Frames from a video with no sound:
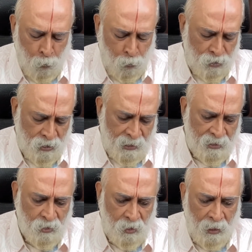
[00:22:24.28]
post.
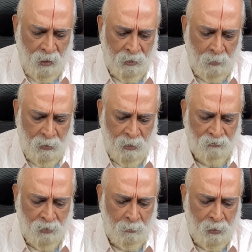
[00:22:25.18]
I saw a little bit
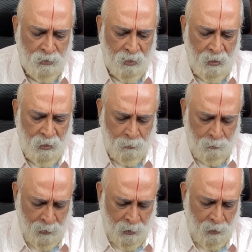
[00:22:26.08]
of comments.
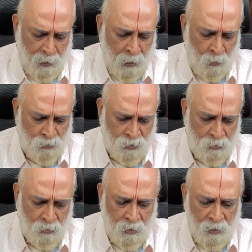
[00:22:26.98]
Let me now
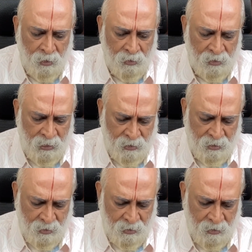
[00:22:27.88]

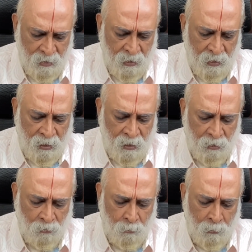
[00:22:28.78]
just
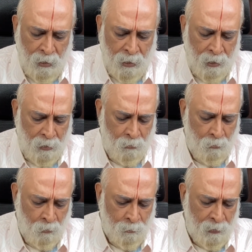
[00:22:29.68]
give my
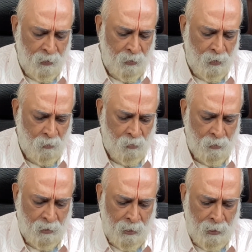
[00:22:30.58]
opinion
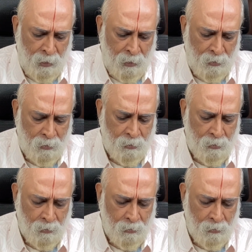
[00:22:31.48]
on that.